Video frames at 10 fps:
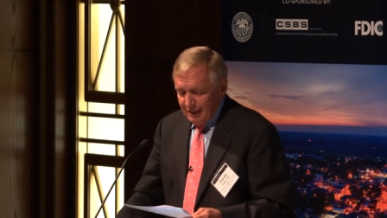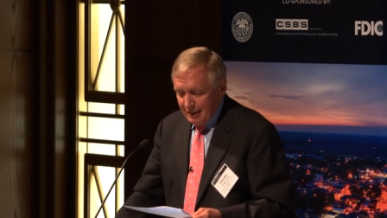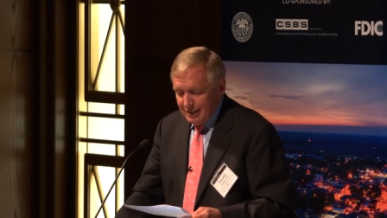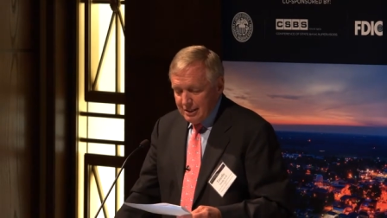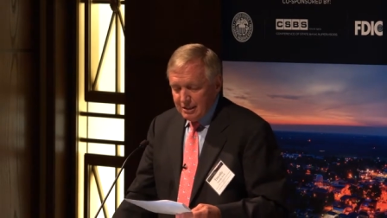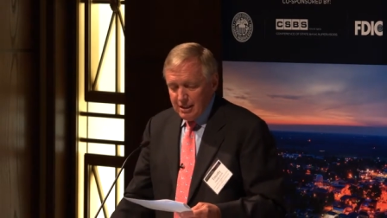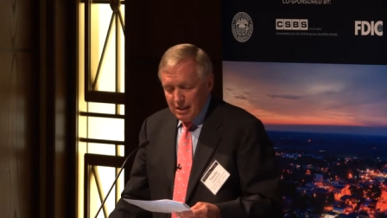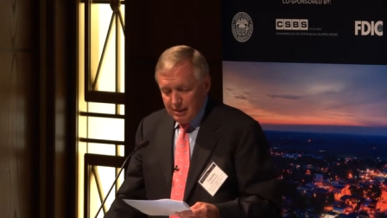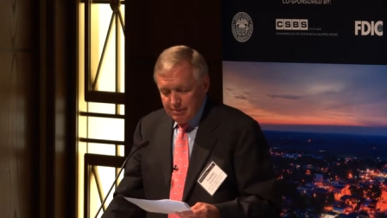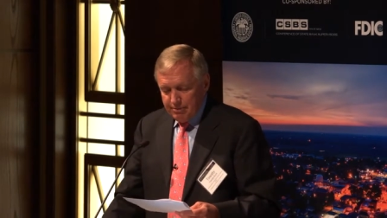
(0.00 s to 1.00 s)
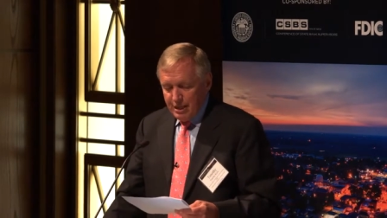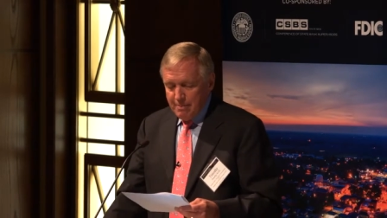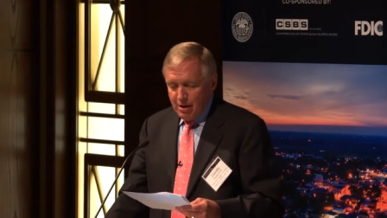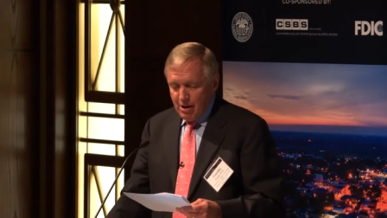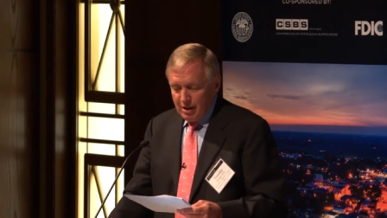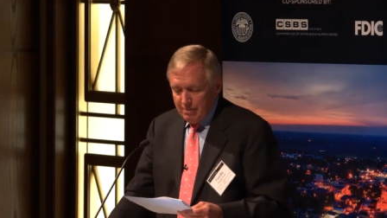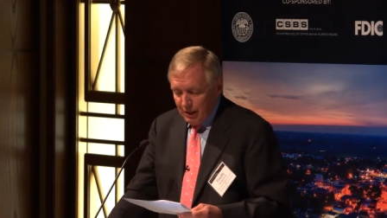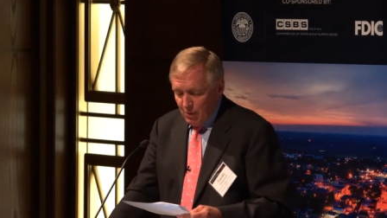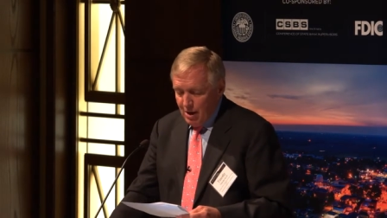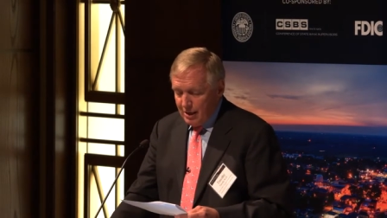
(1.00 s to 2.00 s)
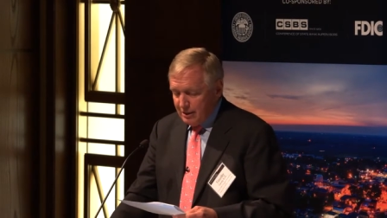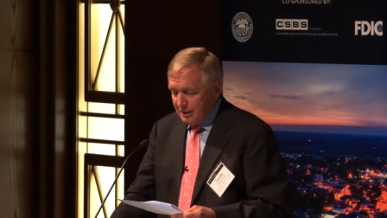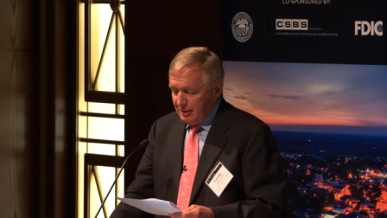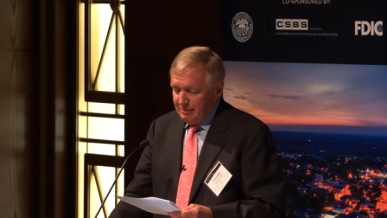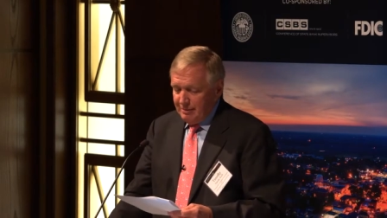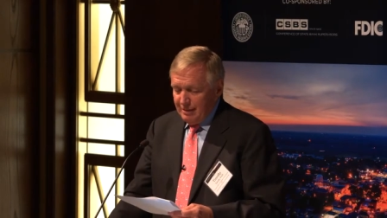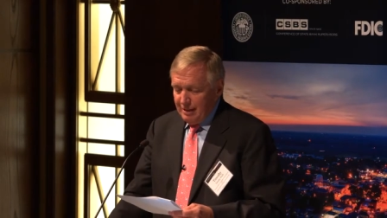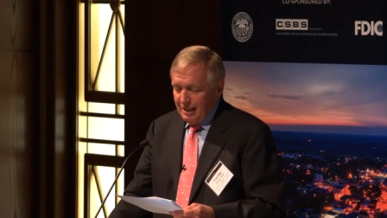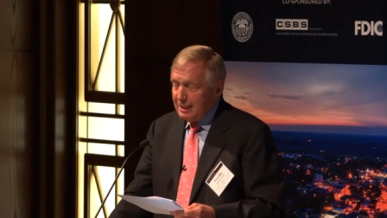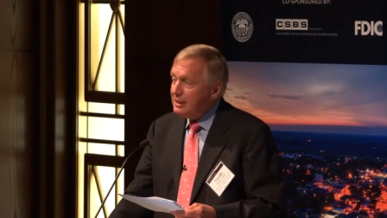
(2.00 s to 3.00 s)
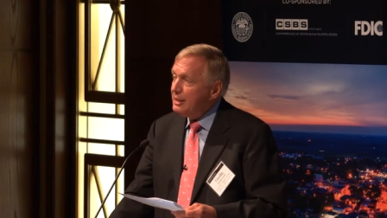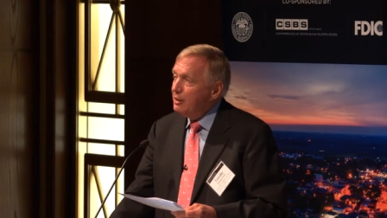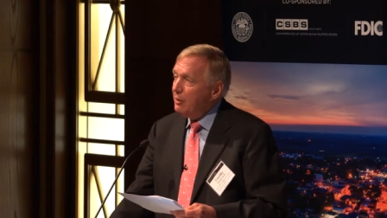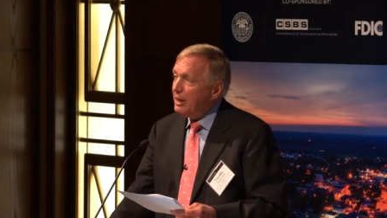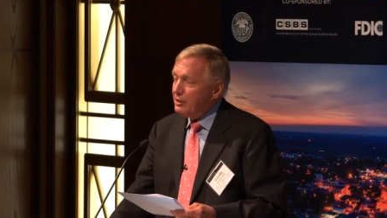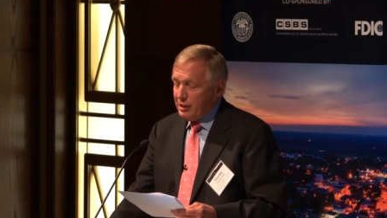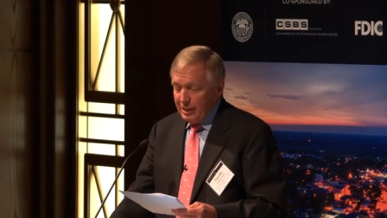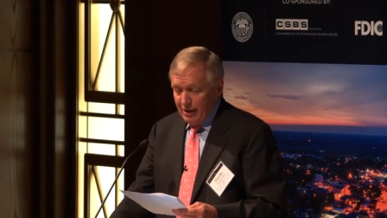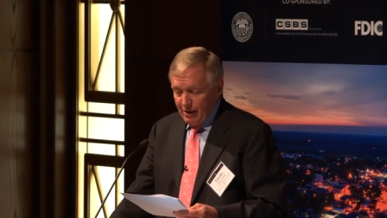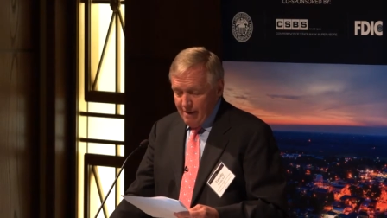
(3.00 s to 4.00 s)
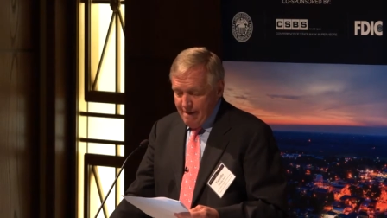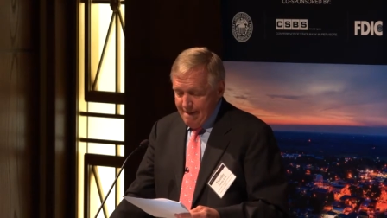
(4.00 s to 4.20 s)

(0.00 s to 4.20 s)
This is J. Mark McWaters, NCUA chair.